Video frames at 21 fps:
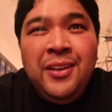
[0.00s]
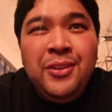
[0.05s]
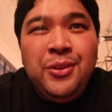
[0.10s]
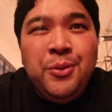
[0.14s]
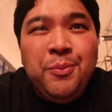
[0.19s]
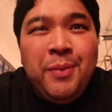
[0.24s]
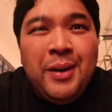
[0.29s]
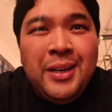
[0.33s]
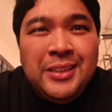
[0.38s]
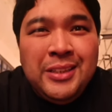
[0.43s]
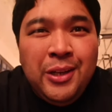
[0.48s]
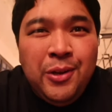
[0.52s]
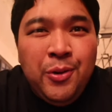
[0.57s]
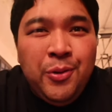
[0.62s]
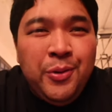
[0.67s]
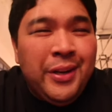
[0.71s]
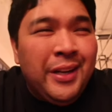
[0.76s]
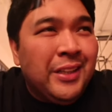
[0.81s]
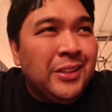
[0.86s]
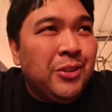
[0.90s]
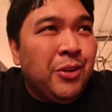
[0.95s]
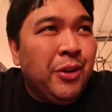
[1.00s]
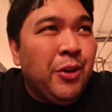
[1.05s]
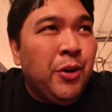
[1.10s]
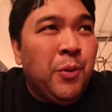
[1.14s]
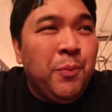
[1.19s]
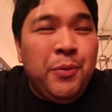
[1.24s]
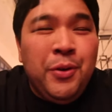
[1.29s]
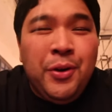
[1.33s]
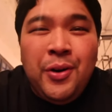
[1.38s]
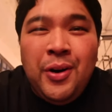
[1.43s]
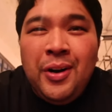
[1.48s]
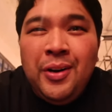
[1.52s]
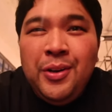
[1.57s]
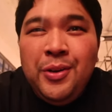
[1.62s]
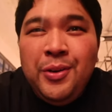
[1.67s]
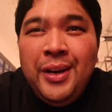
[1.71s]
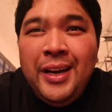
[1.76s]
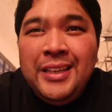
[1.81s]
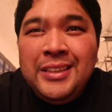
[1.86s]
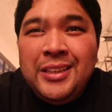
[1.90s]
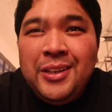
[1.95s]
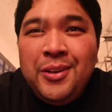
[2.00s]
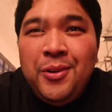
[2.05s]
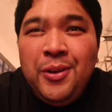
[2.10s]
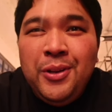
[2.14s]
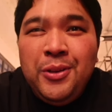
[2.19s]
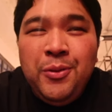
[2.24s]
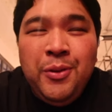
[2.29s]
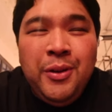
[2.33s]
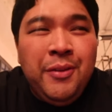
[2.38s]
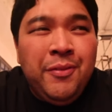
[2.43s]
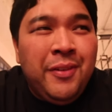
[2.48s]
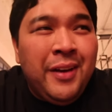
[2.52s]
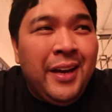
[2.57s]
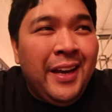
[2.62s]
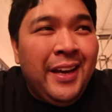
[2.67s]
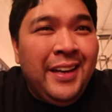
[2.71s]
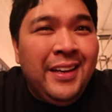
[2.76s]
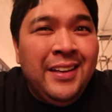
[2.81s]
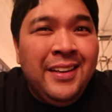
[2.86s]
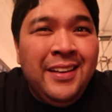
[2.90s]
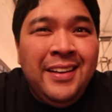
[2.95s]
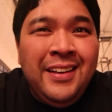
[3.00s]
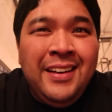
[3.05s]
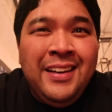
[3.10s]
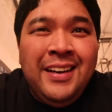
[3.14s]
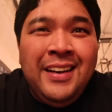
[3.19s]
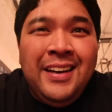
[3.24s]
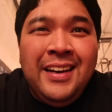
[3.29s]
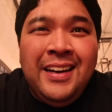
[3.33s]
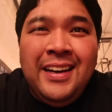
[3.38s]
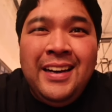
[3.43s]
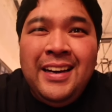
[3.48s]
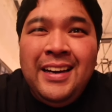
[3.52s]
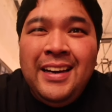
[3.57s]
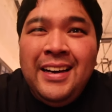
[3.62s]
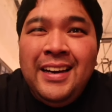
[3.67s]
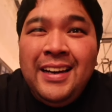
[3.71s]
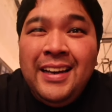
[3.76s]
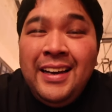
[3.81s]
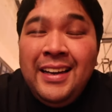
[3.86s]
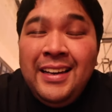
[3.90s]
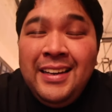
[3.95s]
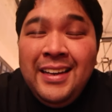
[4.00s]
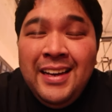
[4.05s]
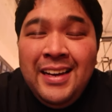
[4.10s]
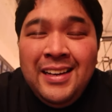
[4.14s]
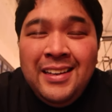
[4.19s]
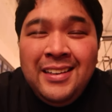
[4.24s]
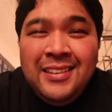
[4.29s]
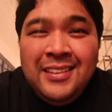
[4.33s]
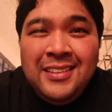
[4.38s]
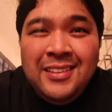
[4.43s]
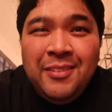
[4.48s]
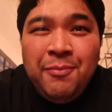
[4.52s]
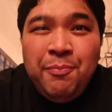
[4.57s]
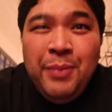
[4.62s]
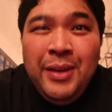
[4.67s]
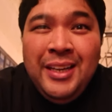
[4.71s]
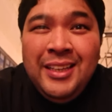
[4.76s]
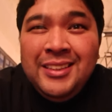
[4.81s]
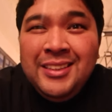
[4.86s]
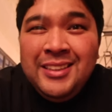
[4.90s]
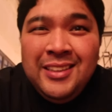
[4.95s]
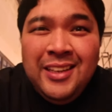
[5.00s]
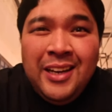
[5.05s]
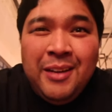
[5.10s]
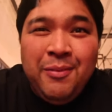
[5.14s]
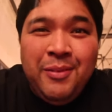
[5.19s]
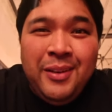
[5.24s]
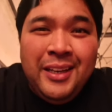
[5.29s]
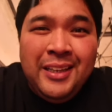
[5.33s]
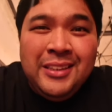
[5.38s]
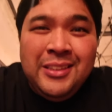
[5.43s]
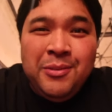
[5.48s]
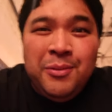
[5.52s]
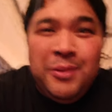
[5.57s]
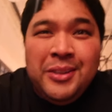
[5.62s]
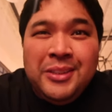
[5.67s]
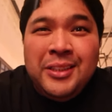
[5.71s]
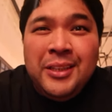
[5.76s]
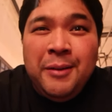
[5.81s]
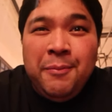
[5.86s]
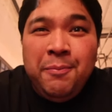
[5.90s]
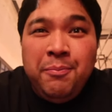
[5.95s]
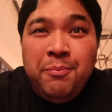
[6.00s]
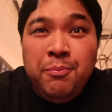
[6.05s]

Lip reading: to Barcelona. So I hope you guys are all doing fine. And yeah, peace, God bless, what's up,